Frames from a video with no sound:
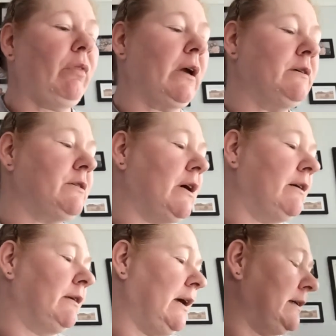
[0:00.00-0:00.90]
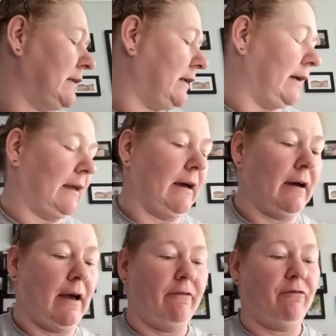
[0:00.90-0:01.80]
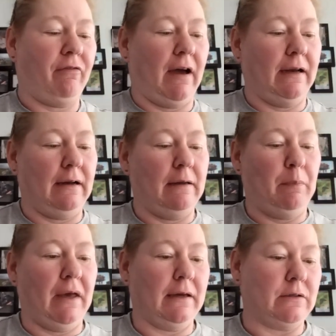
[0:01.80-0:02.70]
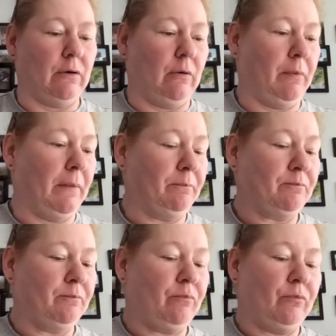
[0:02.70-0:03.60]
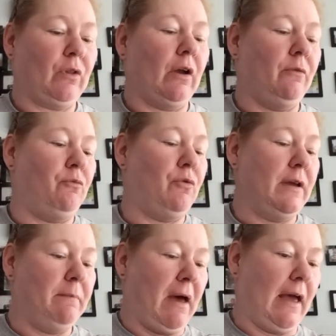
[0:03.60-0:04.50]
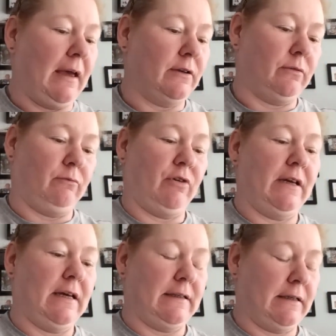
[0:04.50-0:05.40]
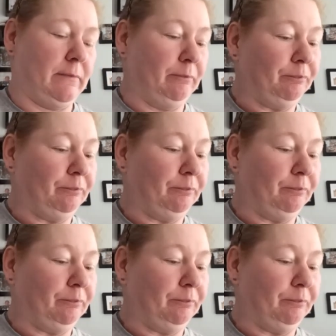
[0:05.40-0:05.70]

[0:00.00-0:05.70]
So lastly, I have finally picked up, remade, reknitted,